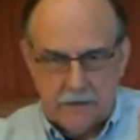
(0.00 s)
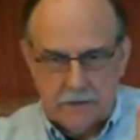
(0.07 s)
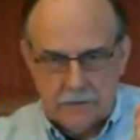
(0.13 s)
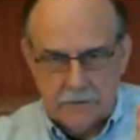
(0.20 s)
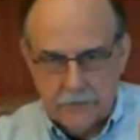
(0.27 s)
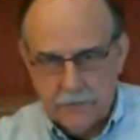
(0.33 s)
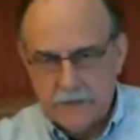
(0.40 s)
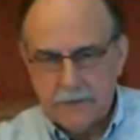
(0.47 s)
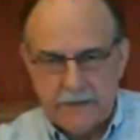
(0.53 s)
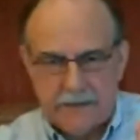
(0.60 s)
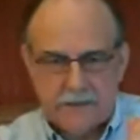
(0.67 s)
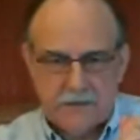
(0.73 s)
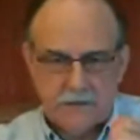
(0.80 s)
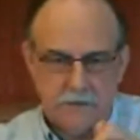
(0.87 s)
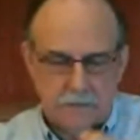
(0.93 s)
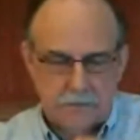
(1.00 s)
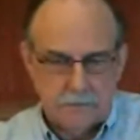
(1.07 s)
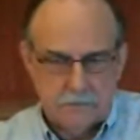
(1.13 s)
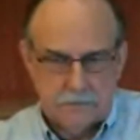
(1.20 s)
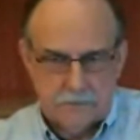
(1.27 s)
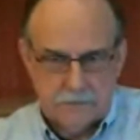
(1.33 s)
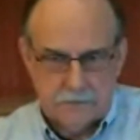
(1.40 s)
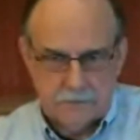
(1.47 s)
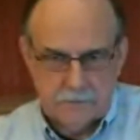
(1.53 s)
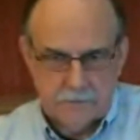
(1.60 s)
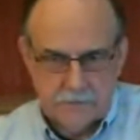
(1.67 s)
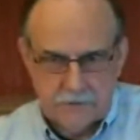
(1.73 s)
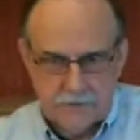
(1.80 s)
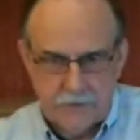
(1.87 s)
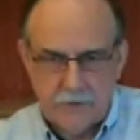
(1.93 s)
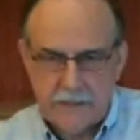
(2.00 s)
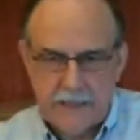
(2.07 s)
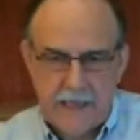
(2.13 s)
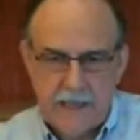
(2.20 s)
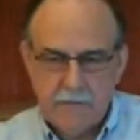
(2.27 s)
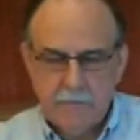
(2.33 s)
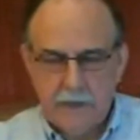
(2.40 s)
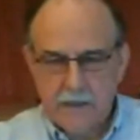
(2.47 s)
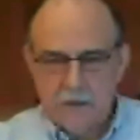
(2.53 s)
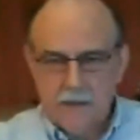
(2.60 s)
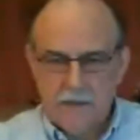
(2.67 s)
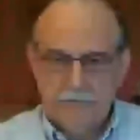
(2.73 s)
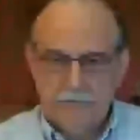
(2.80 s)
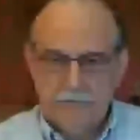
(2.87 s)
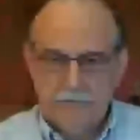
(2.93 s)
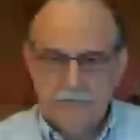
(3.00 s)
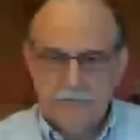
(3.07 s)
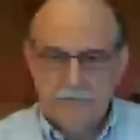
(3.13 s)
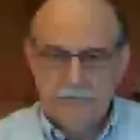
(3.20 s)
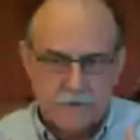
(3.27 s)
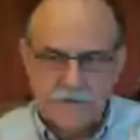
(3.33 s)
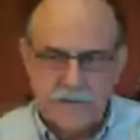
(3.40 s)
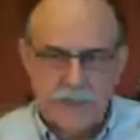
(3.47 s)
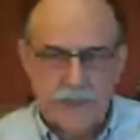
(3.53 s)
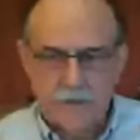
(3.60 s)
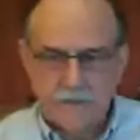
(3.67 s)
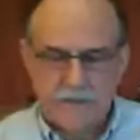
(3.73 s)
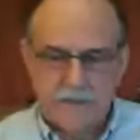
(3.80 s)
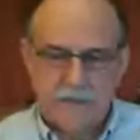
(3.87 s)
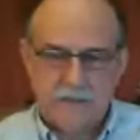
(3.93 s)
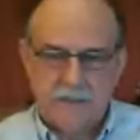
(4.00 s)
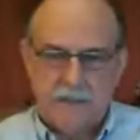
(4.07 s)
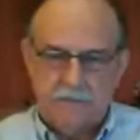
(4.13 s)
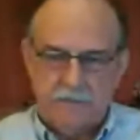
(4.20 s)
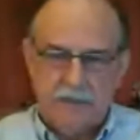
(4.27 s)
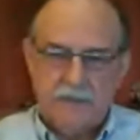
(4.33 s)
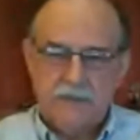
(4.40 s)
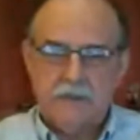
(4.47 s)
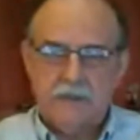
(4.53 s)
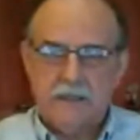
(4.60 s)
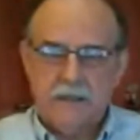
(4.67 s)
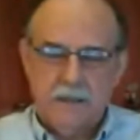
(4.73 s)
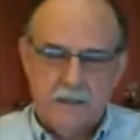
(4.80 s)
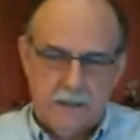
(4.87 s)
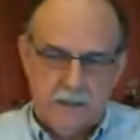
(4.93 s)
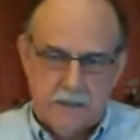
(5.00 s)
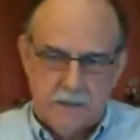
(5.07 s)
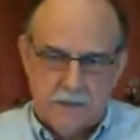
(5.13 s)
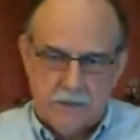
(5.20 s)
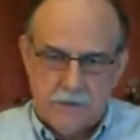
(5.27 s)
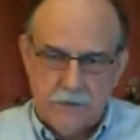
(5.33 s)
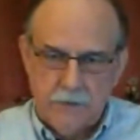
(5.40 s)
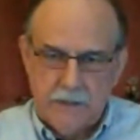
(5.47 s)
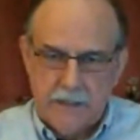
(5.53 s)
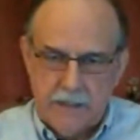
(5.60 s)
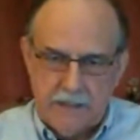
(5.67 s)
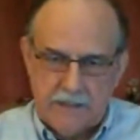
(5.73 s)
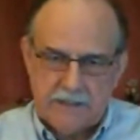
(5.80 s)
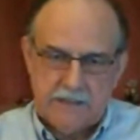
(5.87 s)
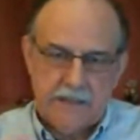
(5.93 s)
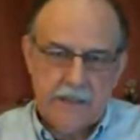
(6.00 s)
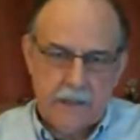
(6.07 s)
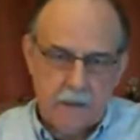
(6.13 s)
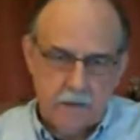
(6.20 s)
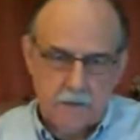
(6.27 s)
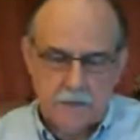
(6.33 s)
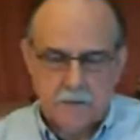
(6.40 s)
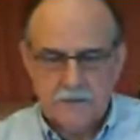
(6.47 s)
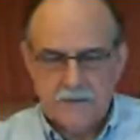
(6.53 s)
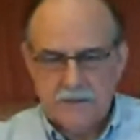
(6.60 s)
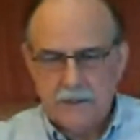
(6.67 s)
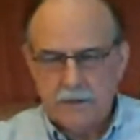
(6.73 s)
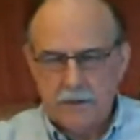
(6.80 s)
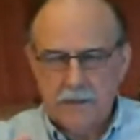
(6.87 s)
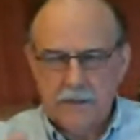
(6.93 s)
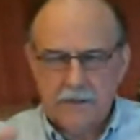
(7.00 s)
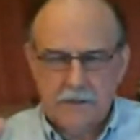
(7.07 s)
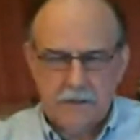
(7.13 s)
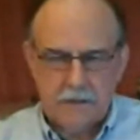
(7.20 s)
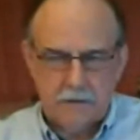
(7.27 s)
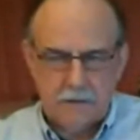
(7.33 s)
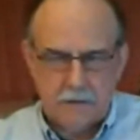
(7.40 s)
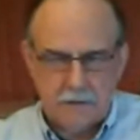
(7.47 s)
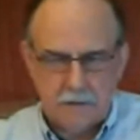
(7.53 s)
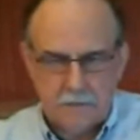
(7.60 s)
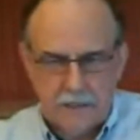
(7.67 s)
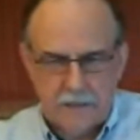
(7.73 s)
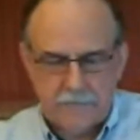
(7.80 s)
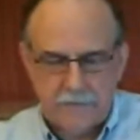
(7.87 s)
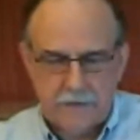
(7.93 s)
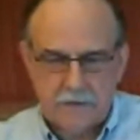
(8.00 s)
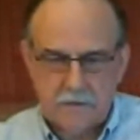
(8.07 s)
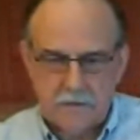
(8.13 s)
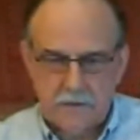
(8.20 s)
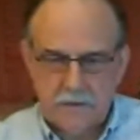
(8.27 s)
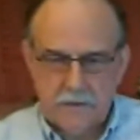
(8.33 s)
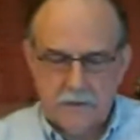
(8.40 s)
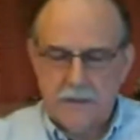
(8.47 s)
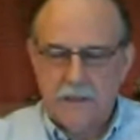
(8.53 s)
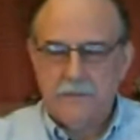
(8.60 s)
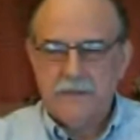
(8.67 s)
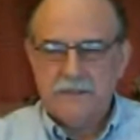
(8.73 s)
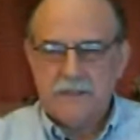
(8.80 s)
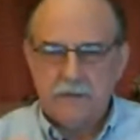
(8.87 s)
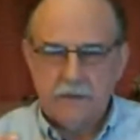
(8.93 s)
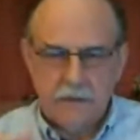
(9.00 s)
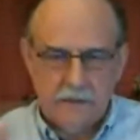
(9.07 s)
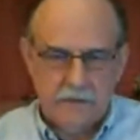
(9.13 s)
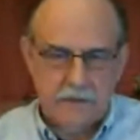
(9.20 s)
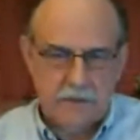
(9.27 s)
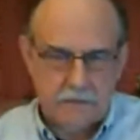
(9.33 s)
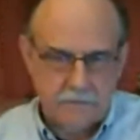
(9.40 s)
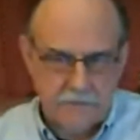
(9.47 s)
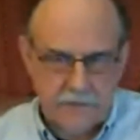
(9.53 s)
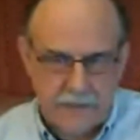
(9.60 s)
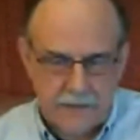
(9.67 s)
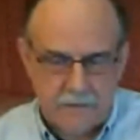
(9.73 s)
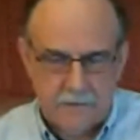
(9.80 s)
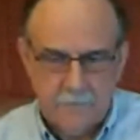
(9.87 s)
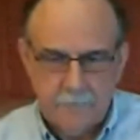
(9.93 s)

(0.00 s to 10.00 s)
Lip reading: with a pencil, do a CAD model of it, check for tolerances, and eventually do an STL or a stereolithic stereolithic file,